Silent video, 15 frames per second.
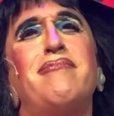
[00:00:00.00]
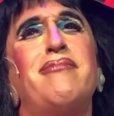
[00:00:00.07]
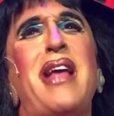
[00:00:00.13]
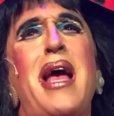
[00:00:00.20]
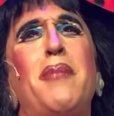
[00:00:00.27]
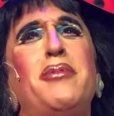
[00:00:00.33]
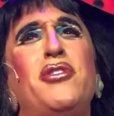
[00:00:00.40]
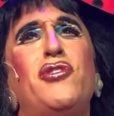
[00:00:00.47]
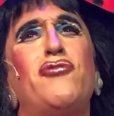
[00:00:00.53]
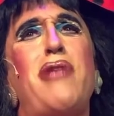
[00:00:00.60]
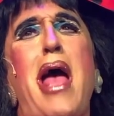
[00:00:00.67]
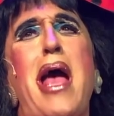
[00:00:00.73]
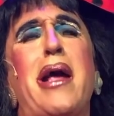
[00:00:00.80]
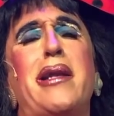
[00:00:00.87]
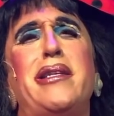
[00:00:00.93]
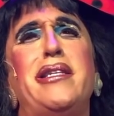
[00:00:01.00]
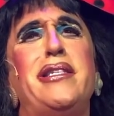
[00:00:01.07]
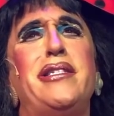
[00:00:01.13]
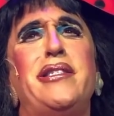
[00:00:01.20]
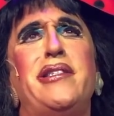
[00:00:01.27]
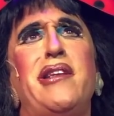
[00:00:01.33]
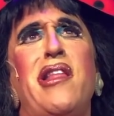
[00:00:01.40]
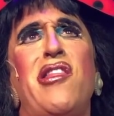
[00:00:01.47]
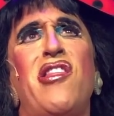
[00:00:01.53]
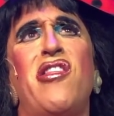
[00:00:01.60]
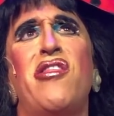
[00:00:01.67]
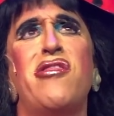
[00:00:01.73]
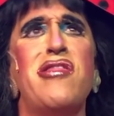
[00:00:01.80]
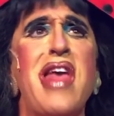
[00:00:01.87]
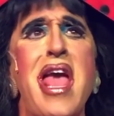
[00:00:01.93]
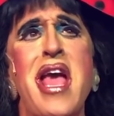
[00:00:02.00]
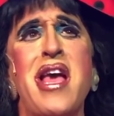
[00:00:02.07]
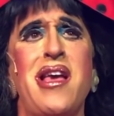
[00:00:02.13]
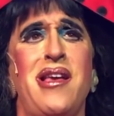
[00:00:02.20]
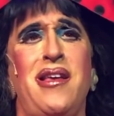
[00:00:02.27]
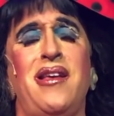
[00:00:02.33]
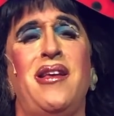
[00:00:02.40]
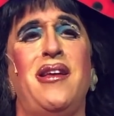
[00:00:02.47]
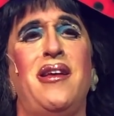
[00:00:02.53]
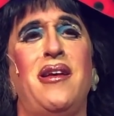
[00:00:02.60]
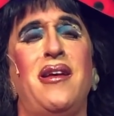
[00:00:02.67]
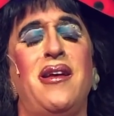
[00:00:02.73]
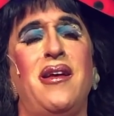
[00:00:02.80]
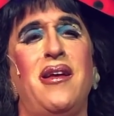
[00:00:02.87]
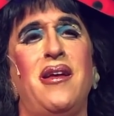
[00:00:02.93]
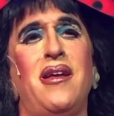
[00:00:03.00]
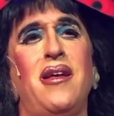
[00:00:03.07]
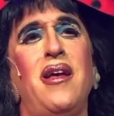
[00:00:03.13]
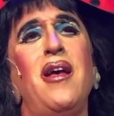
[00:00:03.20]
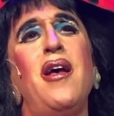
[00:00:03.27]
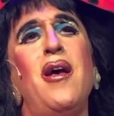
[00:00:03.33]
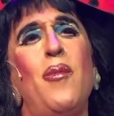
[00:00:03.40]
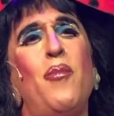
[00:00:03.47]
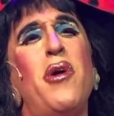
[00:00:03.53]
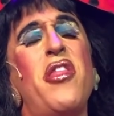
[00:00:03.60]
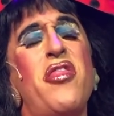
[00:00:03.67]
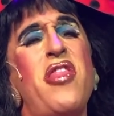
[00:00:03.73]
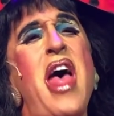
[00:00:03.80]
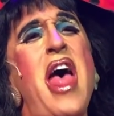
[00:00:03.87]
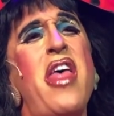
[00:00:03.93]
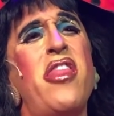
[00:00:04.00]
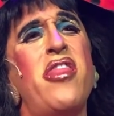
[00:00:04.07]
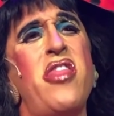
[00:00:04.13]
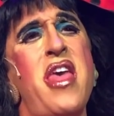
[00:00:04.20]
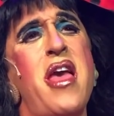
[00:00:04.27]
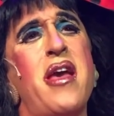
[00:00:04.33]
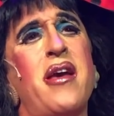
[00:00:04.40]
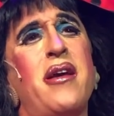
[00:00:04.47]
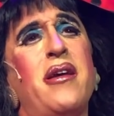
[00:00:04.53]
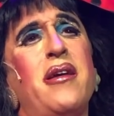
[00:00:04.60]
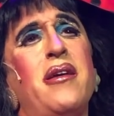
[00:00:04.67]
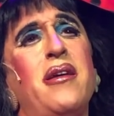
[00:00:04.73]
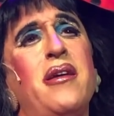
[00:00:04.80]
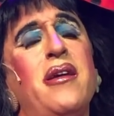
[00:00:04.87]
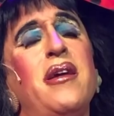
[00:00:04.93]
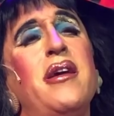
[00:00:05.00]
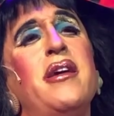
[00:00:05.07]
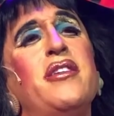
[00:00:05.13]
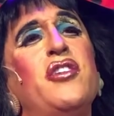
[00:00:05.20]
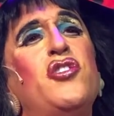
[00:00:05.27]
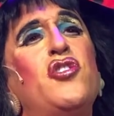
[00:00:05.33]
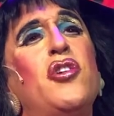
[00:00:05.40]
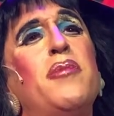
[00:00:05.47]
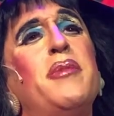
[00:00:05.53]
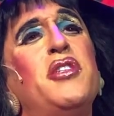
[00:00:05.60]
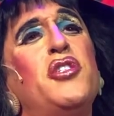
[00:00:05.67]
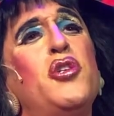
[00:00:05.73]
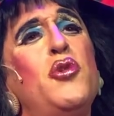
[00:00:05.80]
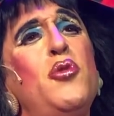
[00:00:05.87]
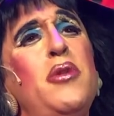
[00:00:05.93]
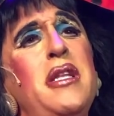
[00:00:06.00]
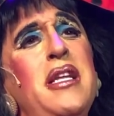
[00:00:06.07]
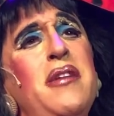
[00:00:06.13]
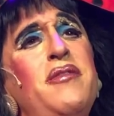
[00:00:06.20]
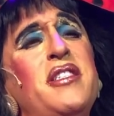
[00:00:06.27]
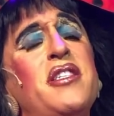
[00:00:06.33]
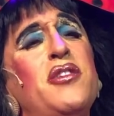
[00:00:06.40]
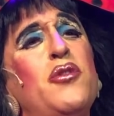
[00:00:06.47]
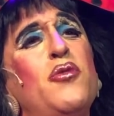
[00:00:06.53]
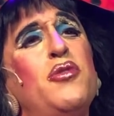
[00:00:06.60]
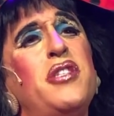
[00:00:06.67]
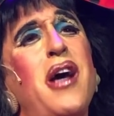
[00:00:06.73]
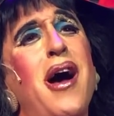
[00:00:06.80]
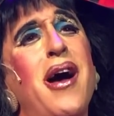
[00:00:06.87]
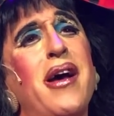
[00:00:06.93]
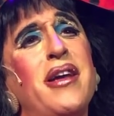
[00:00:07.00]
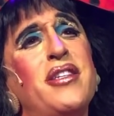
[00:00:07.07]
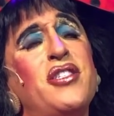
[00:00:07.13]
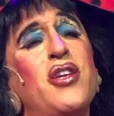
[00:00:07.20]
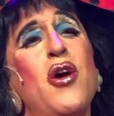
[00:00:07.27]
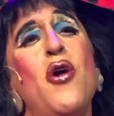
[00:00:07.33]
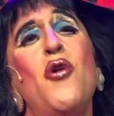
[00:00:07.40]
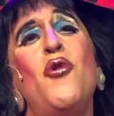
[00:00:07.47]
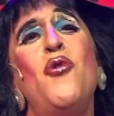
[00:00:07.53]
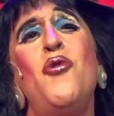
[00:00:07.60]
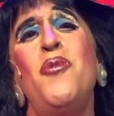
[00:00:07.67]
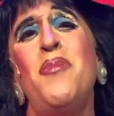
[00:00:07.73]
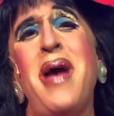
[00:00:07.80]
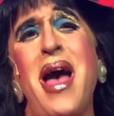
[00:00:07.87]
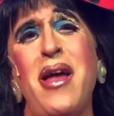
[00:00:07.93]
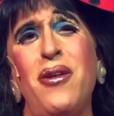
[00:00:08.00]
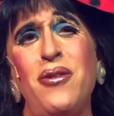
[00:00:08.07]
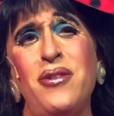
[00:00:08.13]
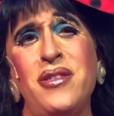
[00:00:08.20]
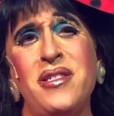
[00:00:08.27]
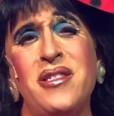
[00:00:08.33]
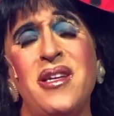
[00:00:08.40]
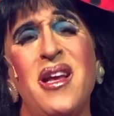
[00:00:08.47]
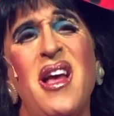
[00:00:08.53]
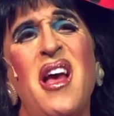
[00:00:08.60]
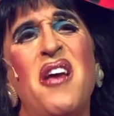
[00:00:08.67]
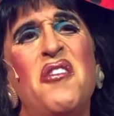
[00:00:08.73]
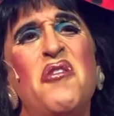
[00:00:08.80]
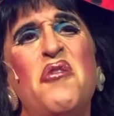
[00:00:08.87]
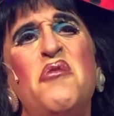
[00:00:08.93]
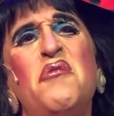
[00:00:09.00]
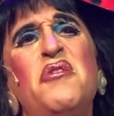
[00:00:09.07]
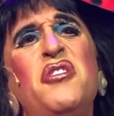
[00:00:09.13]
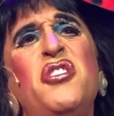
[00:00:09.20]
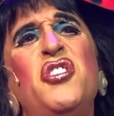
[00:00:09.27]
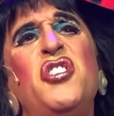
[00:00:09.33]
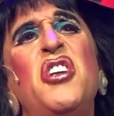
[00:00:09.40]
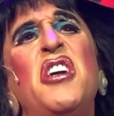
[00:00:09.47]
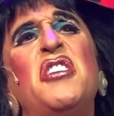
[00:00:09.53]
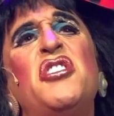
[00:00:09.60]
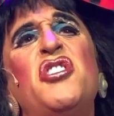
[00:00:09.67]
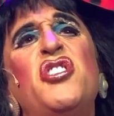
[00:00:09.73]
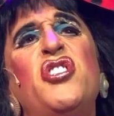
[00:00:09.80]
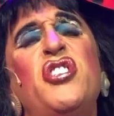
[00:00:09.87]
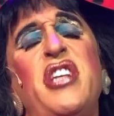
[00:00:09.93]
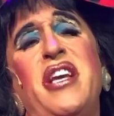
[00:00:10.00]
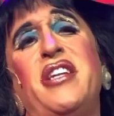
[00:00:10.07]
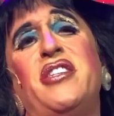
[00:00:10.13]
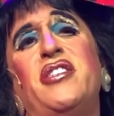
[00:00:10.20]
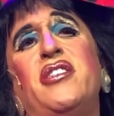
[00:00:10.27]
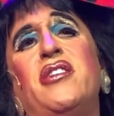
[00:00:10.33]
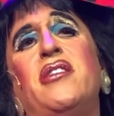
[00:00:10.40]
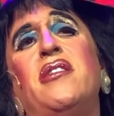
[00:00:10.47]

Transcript: abstract, distant thing, but that thing determines who lives and who dies, who matters and who's just shit.